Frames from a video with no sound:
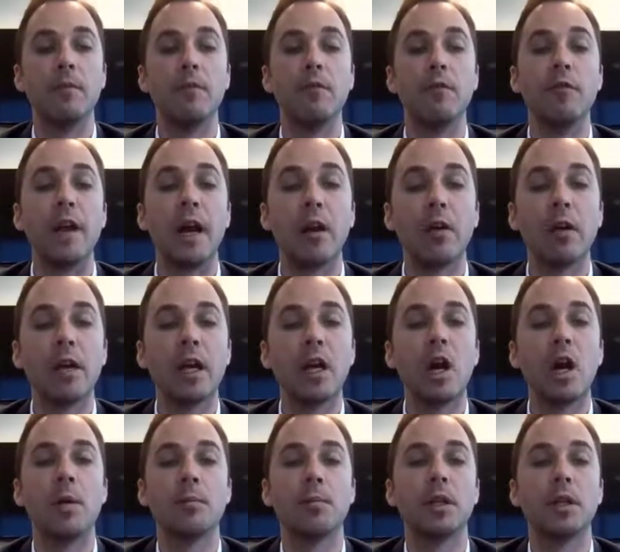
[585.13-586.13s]
Very
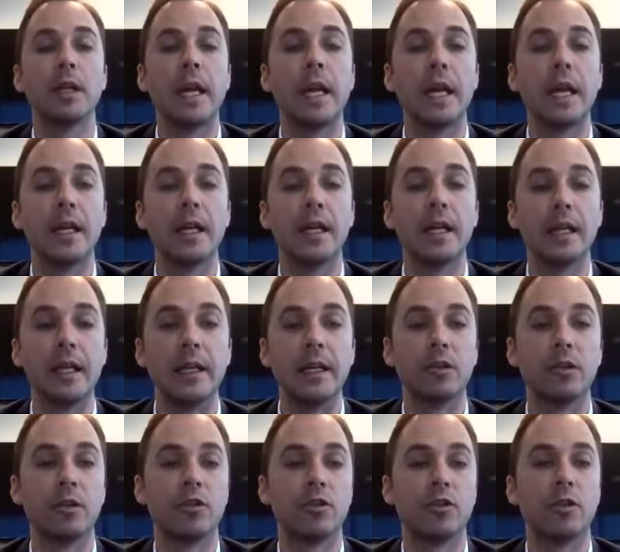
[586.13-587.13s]
complicated
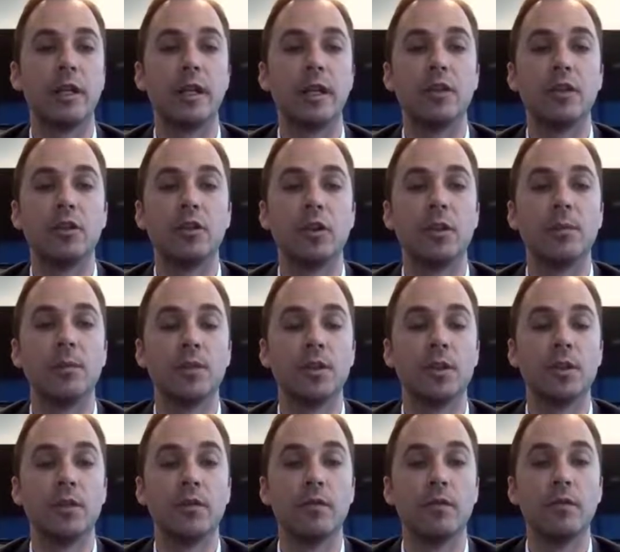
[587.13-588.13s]
industry in terms
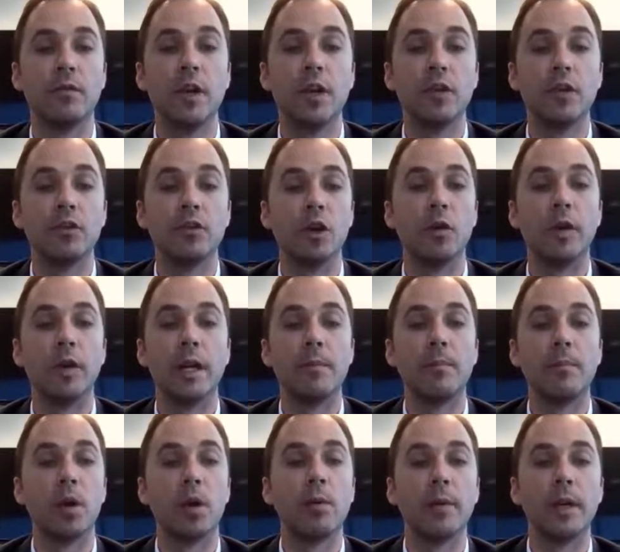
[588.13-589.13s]
of zoning
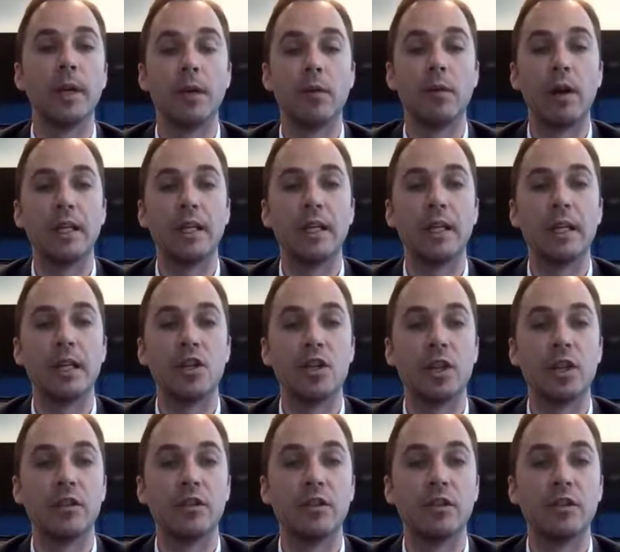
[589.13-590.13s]
and permitting
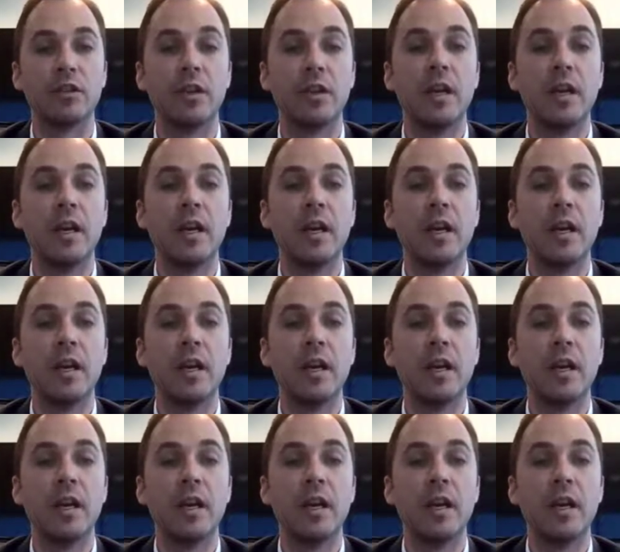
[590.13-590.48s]
regulations.